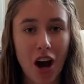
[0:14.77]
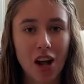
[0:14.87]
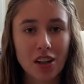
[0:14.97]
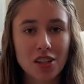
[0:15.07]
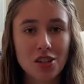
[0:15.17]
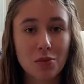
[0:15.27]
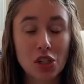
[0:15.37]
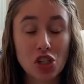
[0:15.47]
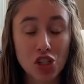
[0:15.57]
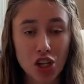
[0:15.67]
college and
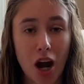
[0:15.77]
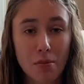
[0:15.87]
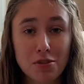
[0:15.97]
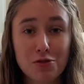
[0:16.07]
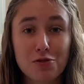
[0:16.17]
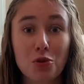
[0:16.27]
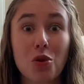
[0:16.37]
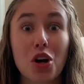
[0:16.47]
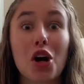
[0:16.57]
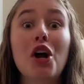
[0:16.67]
we shopped for